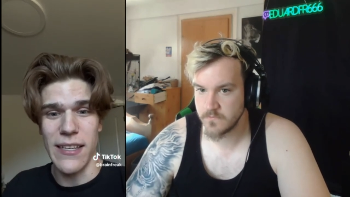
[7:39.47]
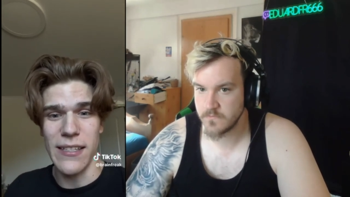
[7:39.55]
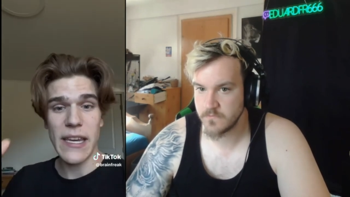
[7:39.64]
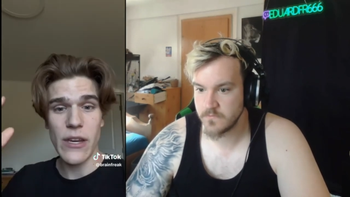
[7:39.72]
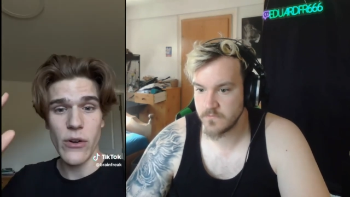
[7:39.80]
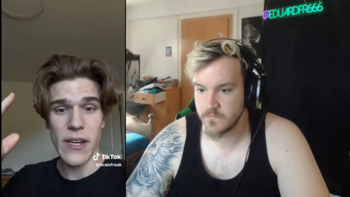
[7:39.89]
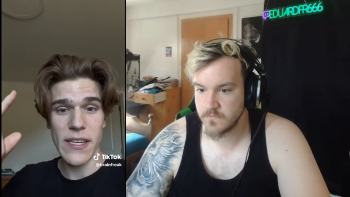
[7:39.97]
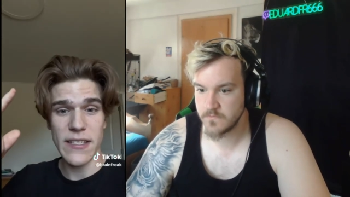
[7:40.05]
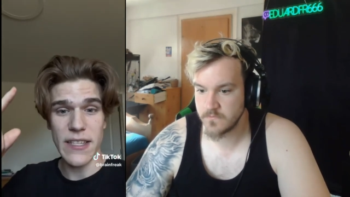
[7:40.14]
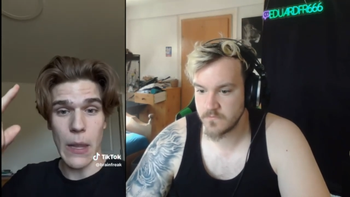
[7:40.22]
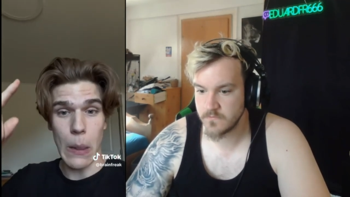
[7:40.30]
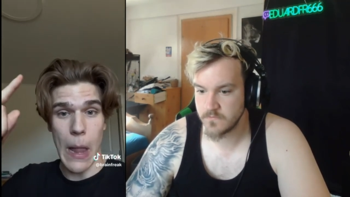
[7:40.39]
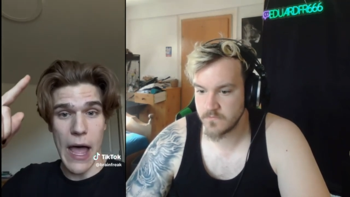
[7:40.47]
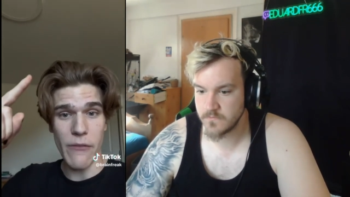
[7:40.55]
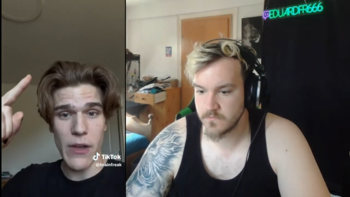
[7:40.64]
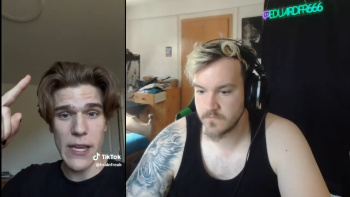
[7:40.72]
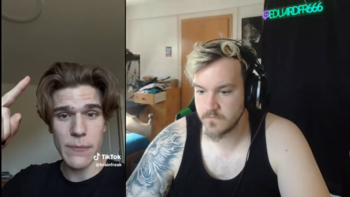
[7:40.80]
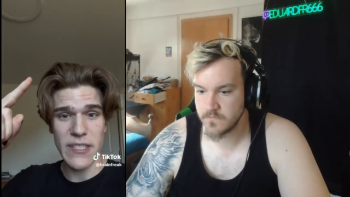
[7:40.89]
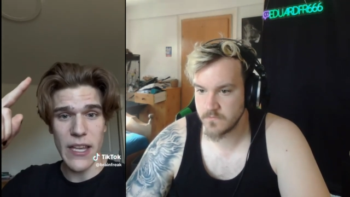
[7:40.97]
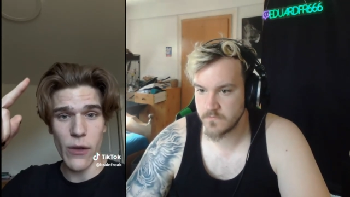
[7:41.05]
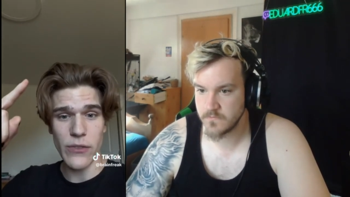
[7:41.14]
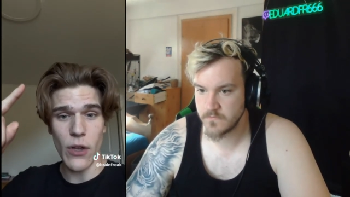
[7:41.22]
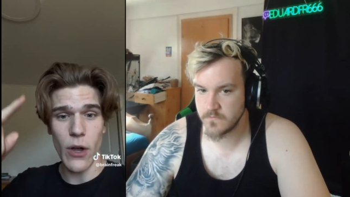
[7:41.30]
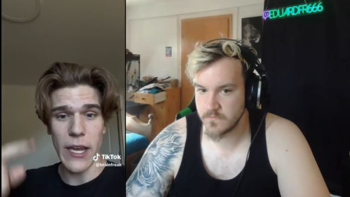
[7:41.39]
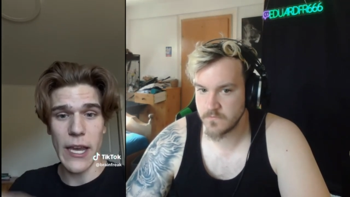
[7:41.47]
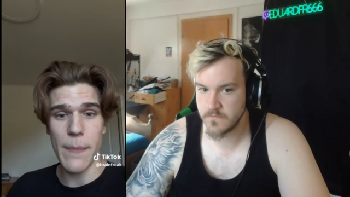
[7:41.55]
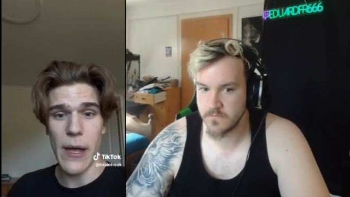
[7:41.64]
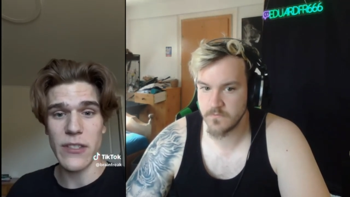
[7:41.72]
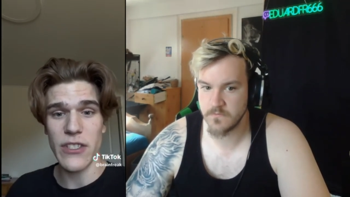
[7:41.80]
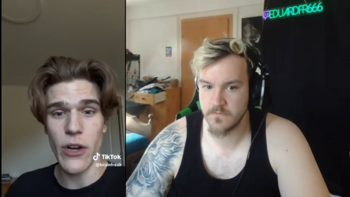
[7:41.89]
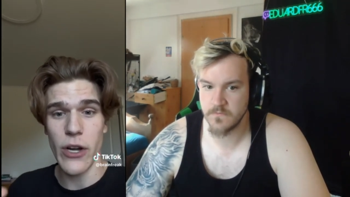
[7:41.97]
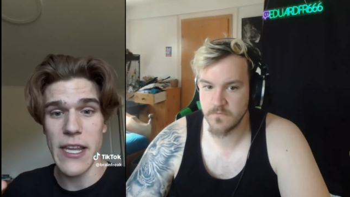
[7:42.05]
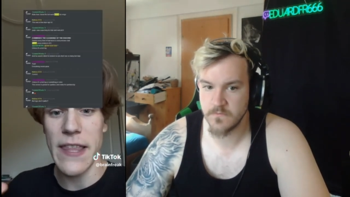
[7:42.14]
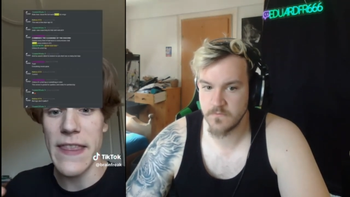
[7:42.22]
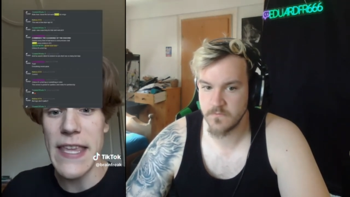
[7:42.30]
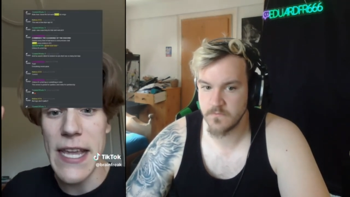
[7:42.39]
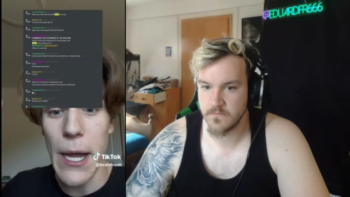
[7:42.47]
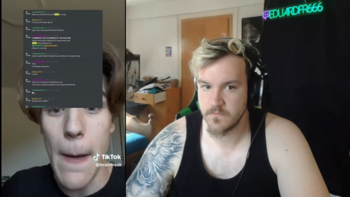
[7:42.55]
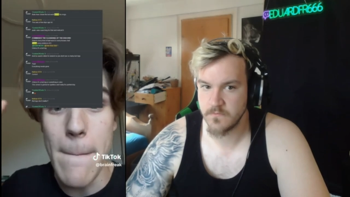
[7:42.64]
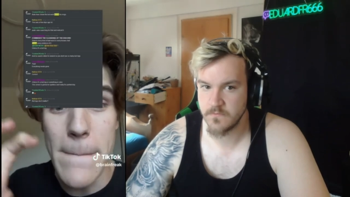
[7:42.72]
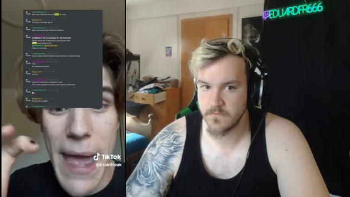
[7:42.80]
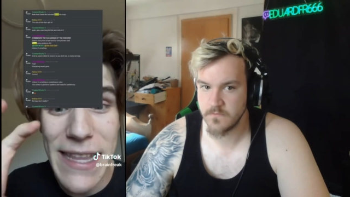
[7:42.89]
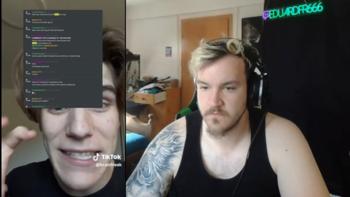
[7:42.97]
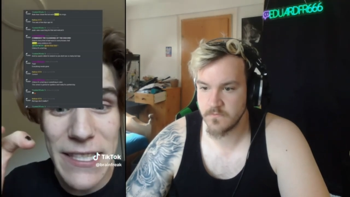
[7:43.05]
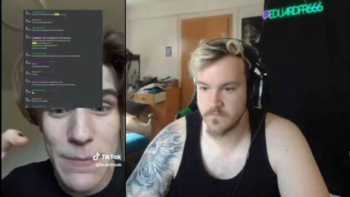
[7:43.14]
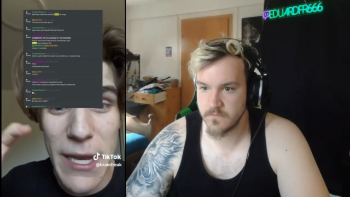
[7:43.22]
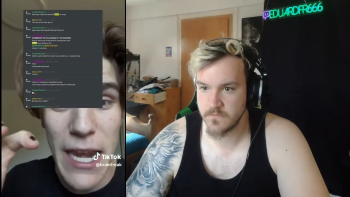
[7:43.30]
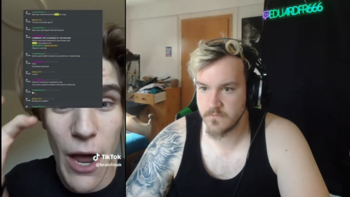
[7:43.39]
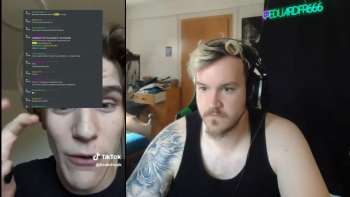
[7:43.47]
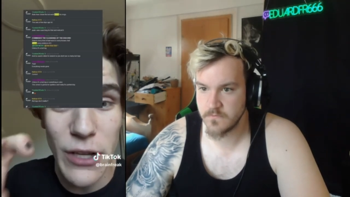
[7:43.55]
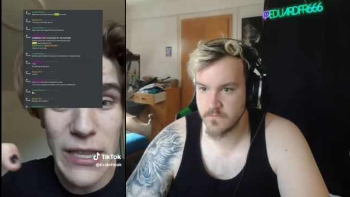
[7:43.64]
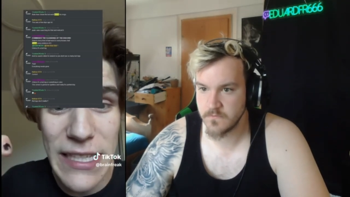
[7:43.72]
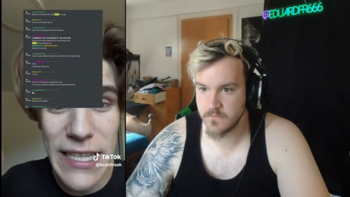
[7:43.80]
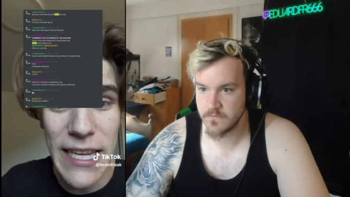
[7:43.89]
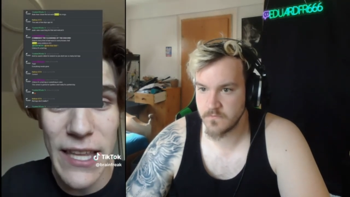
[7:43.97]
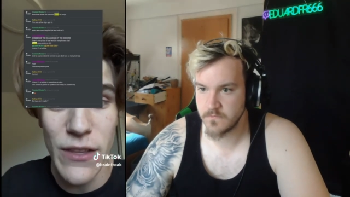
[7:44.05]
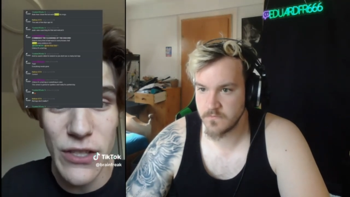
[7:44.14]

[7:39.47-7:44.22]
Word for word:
Speaker 1: Here is Lava himself talking about starting the commencement of cleaning the